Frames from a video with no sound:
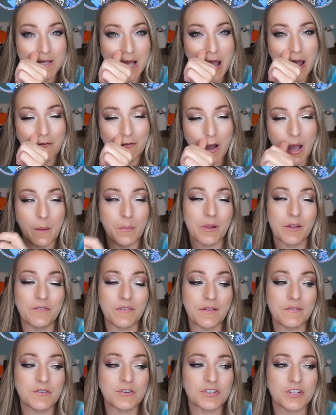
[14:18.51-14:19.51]
I have a couple of
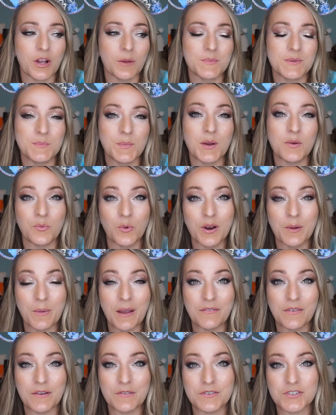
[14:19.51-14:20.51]
favorite shops, but one of
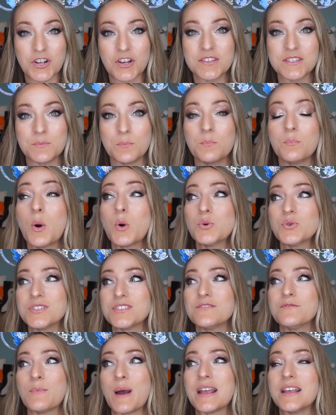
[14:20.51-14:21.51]
my favorite shops,
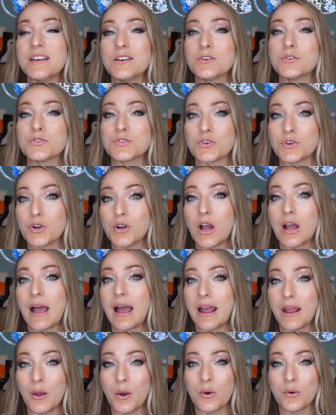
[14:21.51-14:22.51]
most of my ears
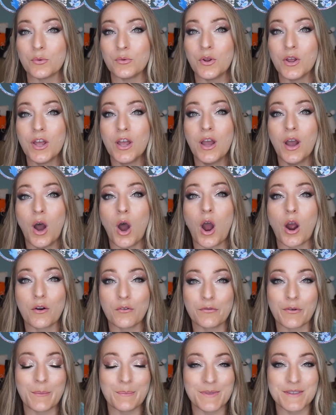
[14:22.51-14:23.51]
I own are
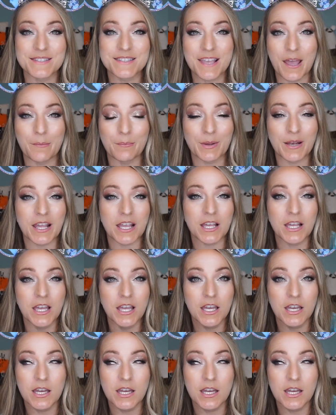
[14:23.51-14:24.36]
from this company.